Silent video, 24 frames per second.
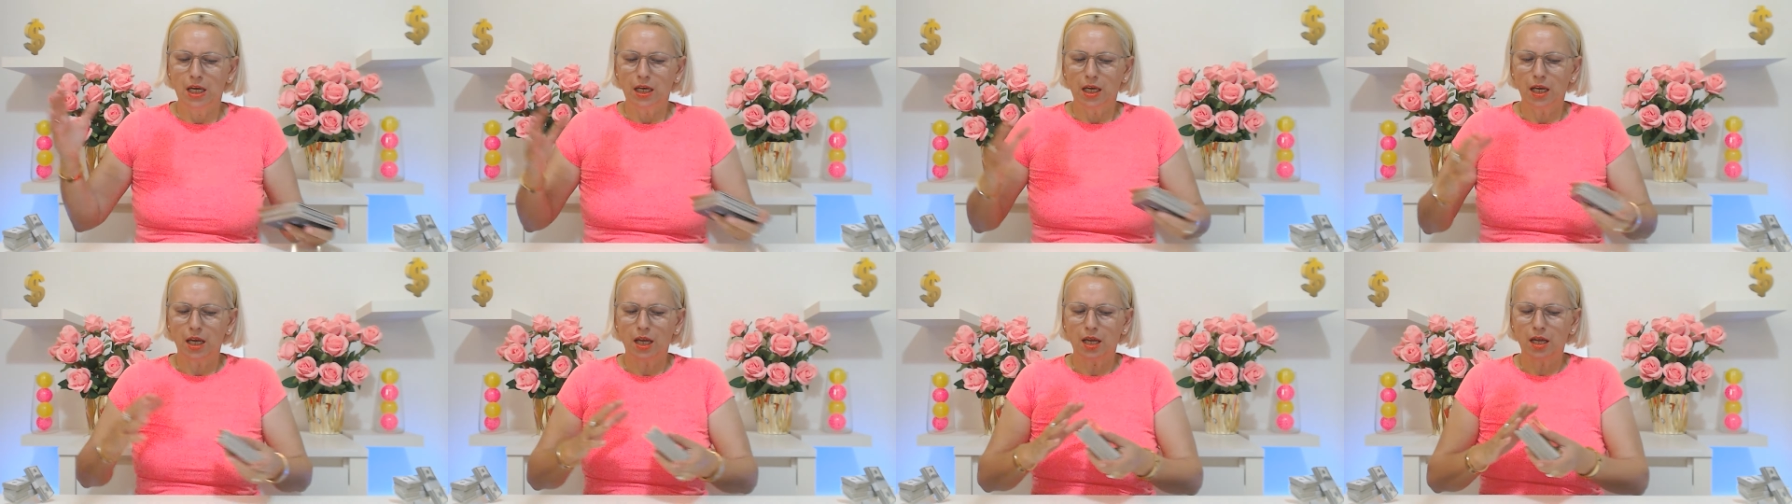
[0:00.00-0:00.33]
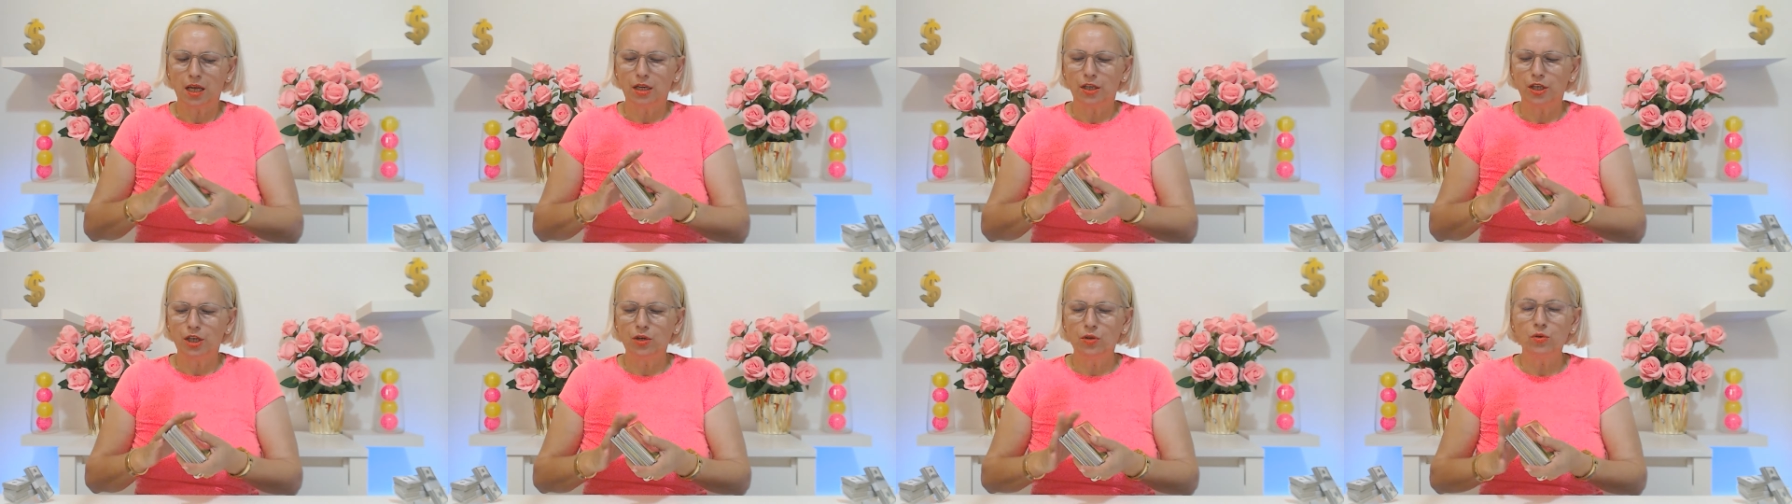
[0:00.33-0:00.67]
uh,
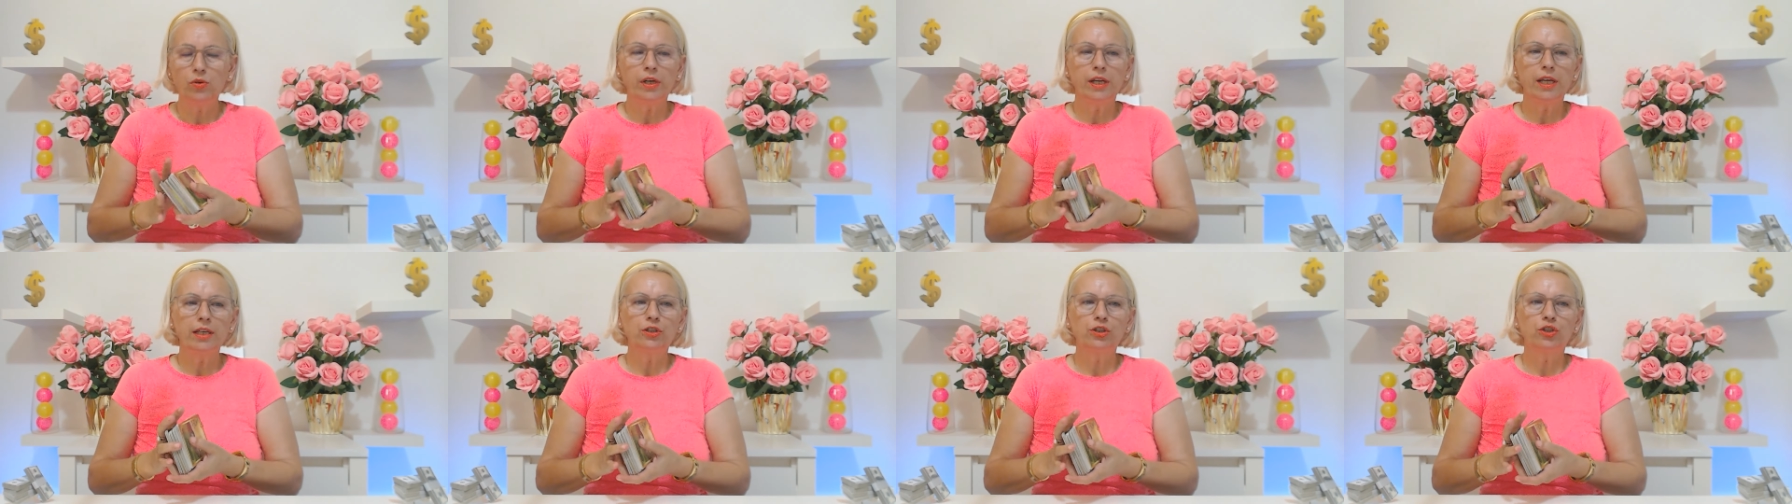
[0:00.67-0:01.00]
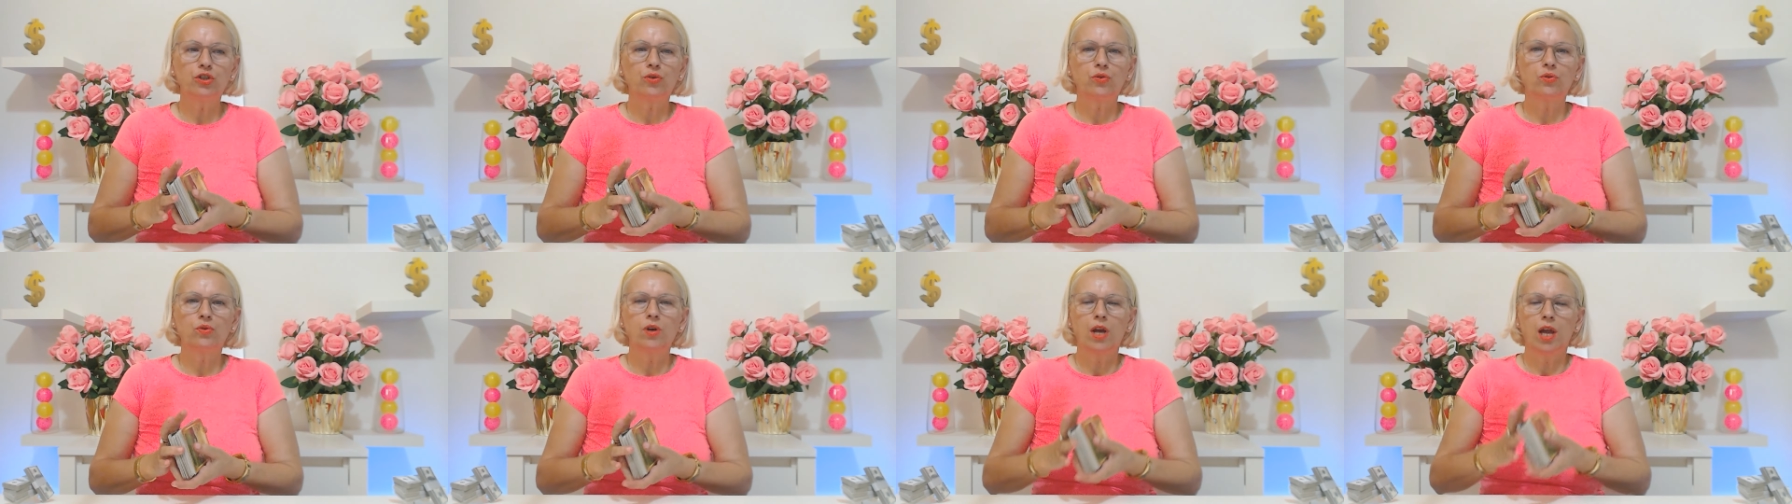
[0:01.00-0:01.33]
you need
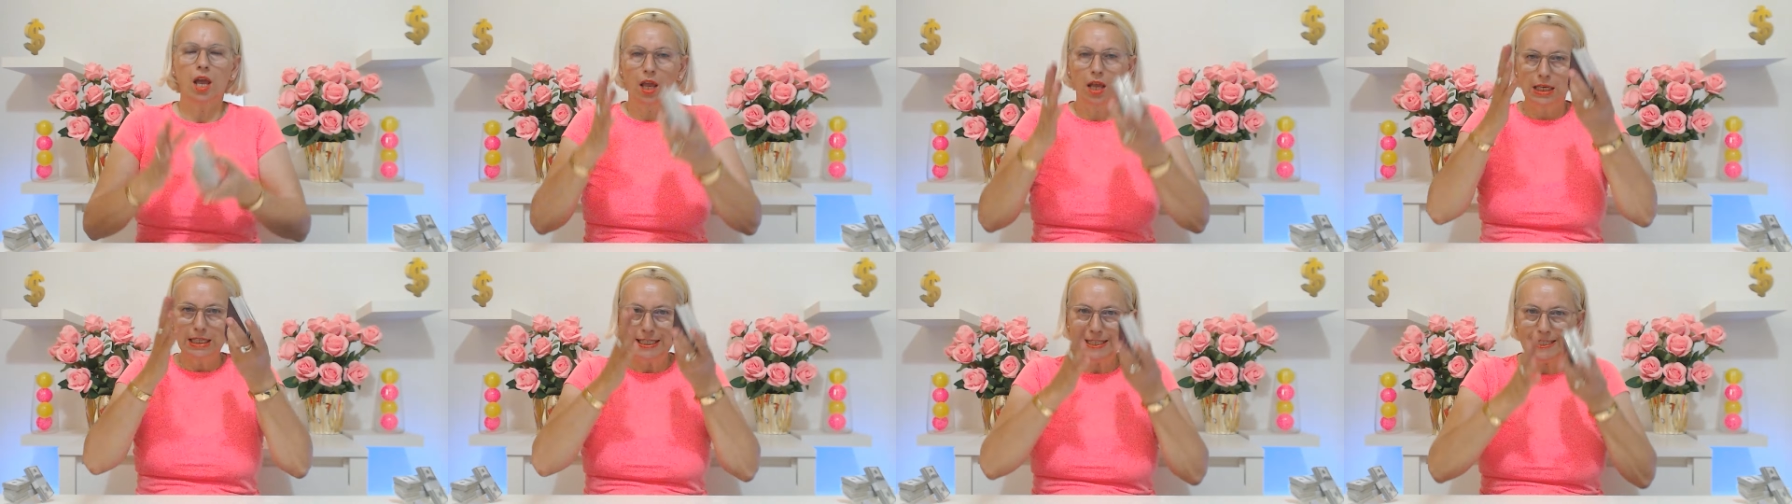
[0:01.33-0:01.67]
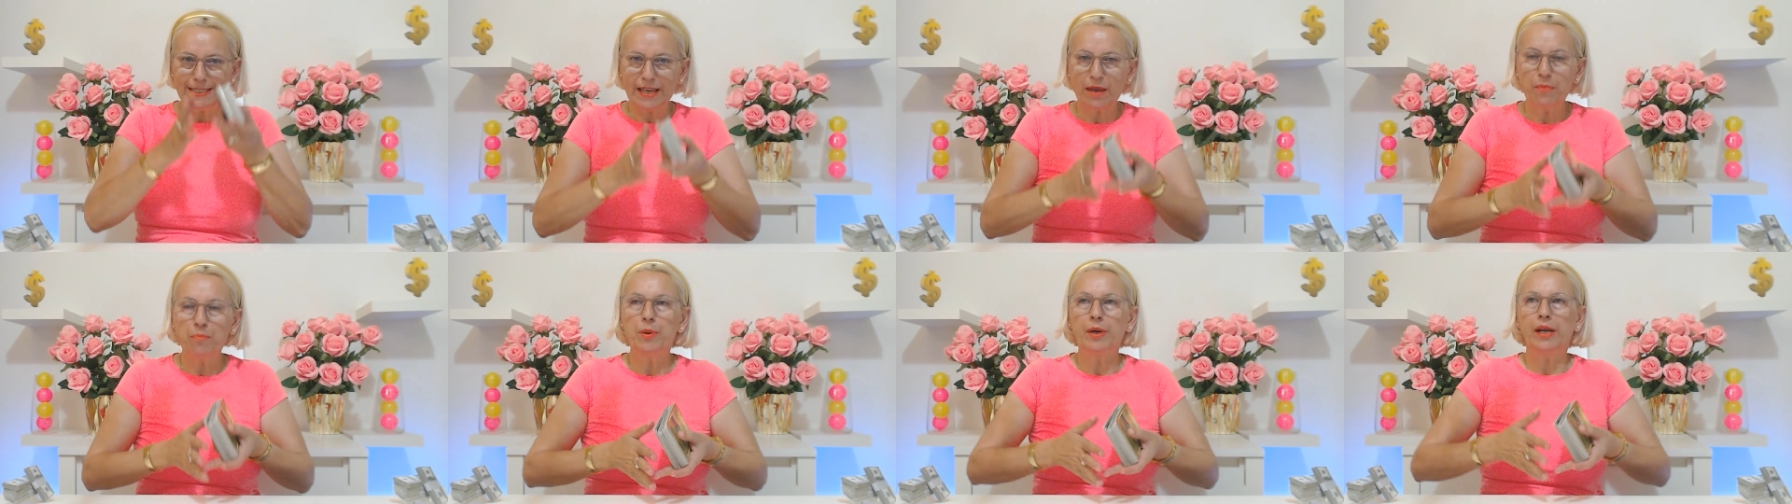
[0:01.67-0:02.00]
to
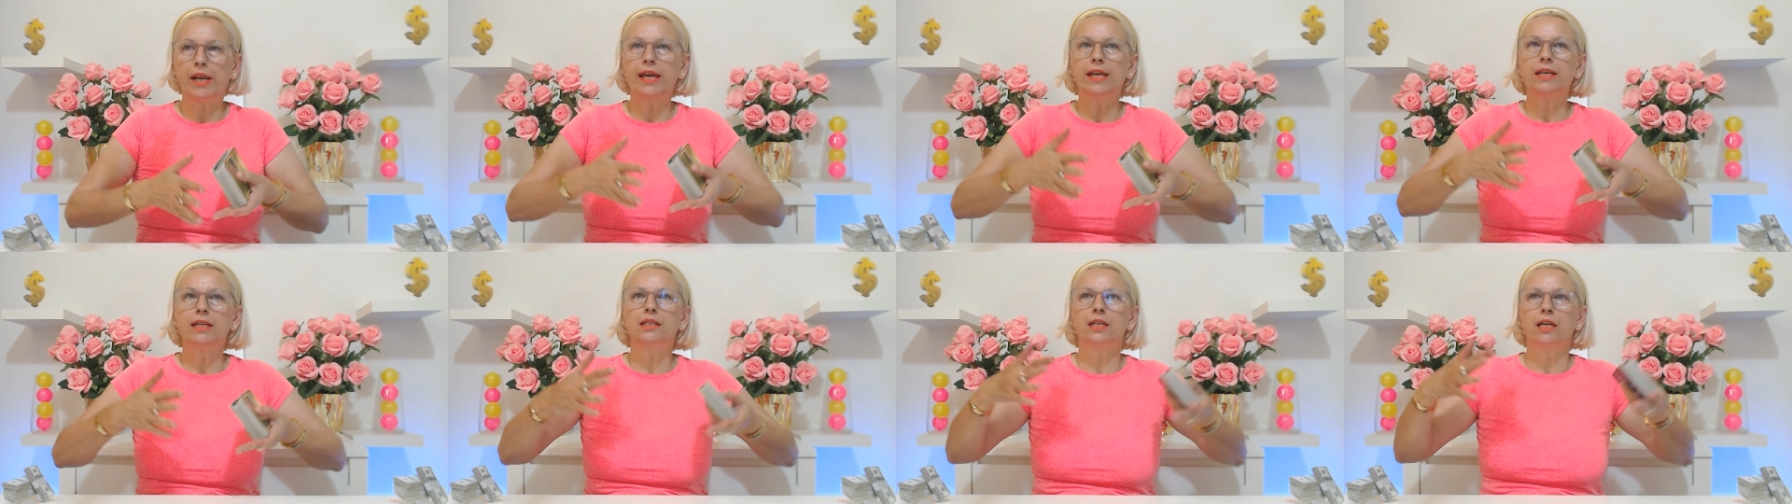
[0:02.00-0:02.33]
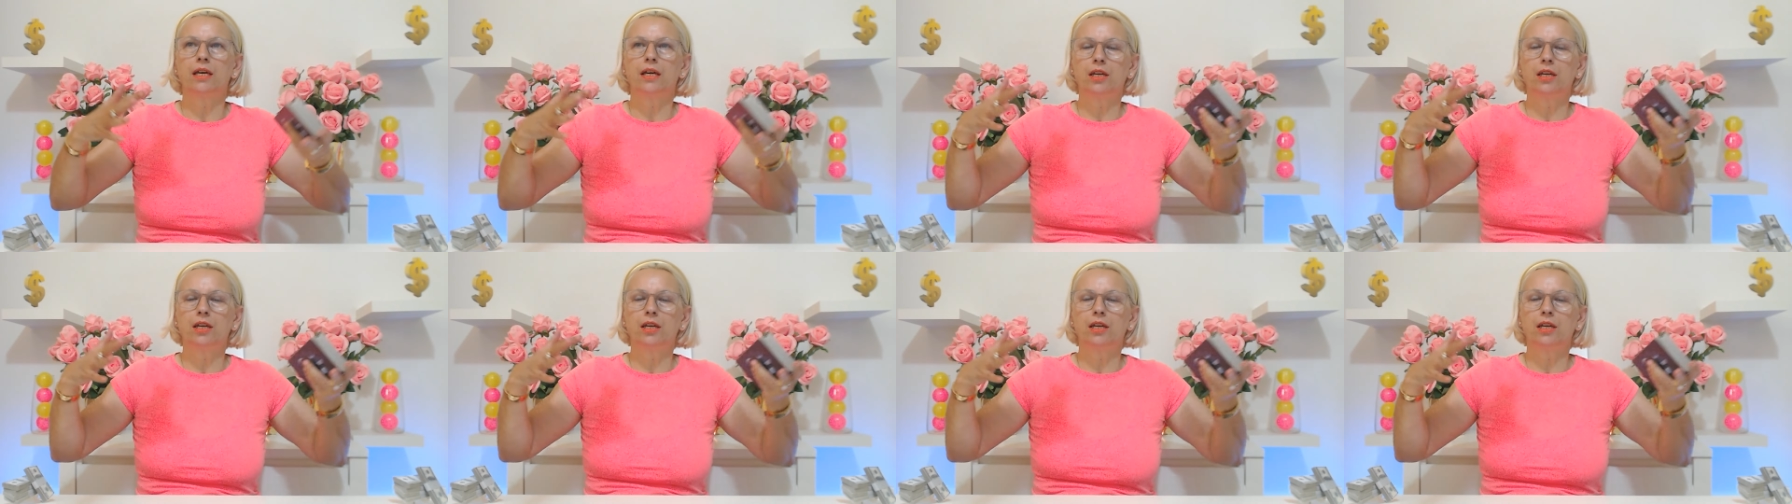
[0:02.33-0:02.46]
separate